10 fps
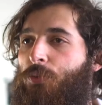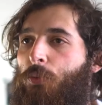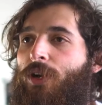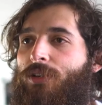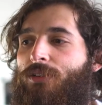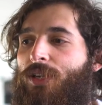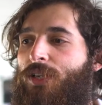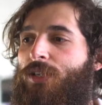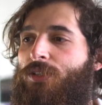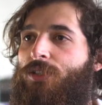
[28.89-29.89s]

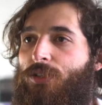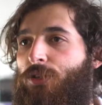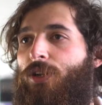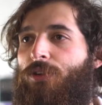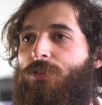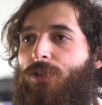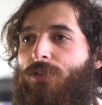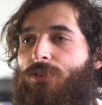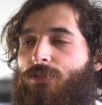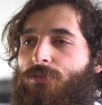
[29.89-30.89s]
one to look at our screens.